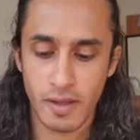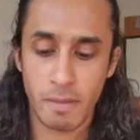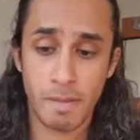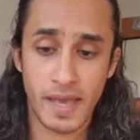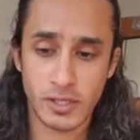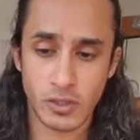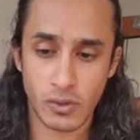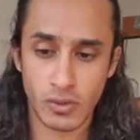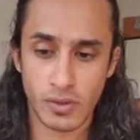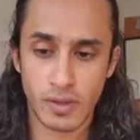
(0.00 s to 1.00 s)

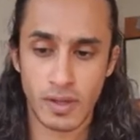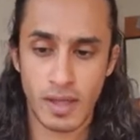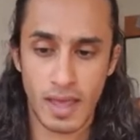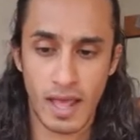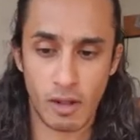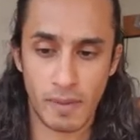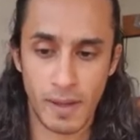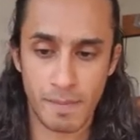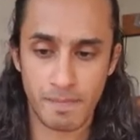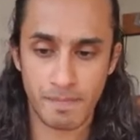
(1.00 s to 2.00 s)
Pixel Helper.
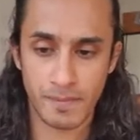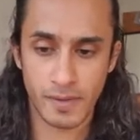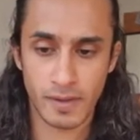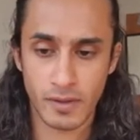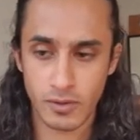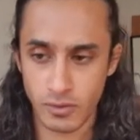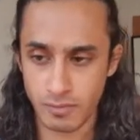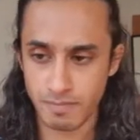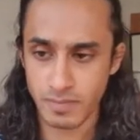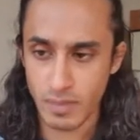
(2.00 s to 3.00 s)
Cool.
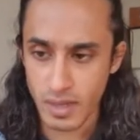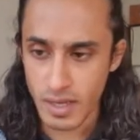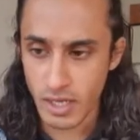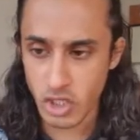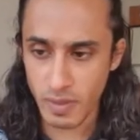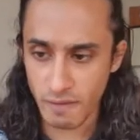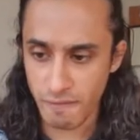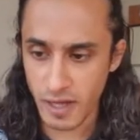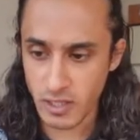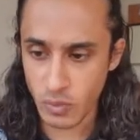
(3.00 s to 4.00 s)
It should be the
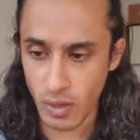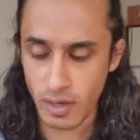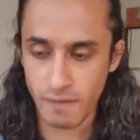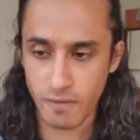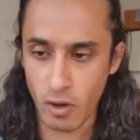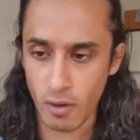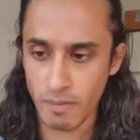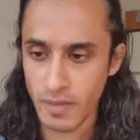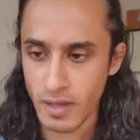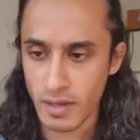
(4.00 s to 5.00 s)
first one. If not,
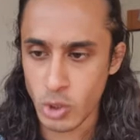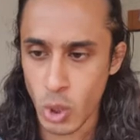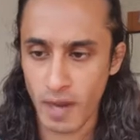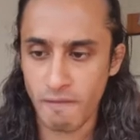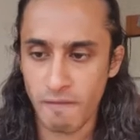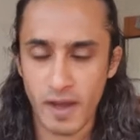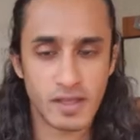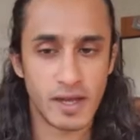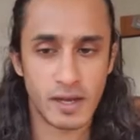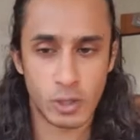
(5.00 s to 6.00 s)
try and find
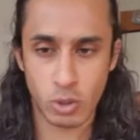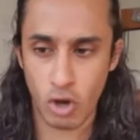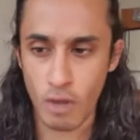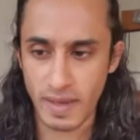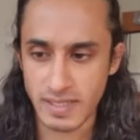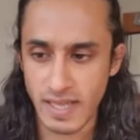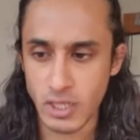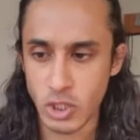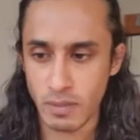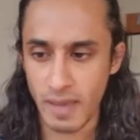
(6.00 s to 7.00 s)
the Chrome
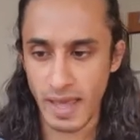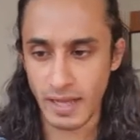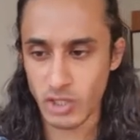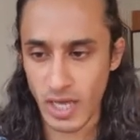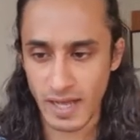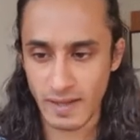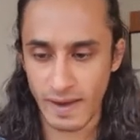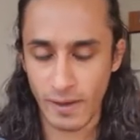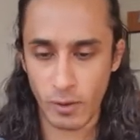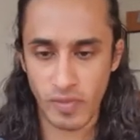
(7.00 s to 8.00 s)
extension page and
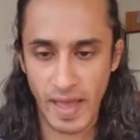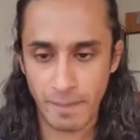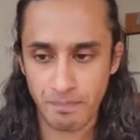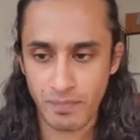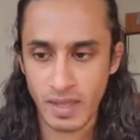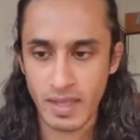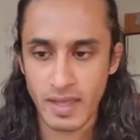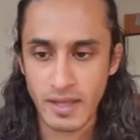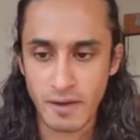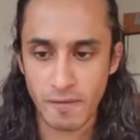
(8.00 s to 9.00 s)
click on that.
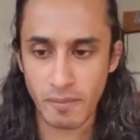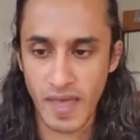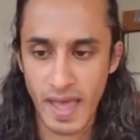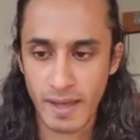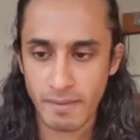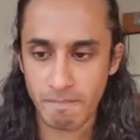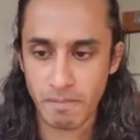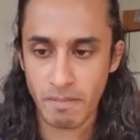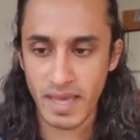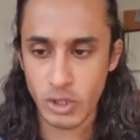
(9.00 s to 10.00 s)
From there,
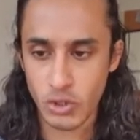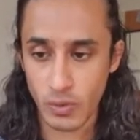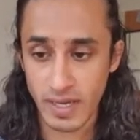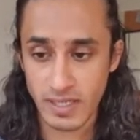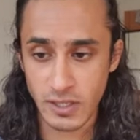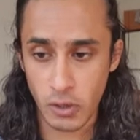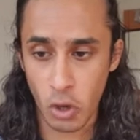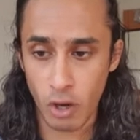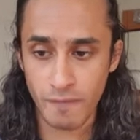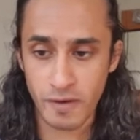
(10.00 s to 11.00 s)
make sure it's
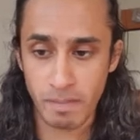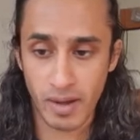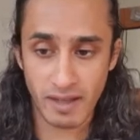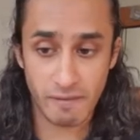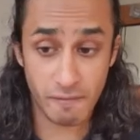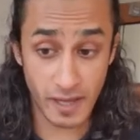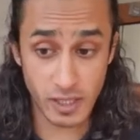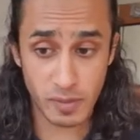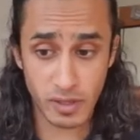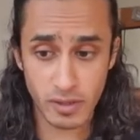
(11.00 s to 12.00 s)
offered by
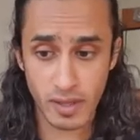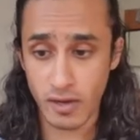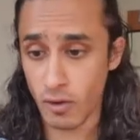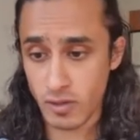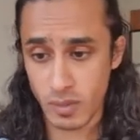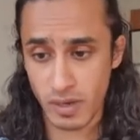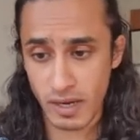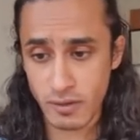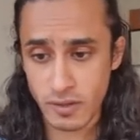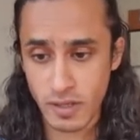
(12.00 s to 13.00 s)
Facebook and not someone
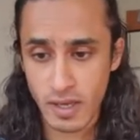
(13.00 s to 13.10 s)
else.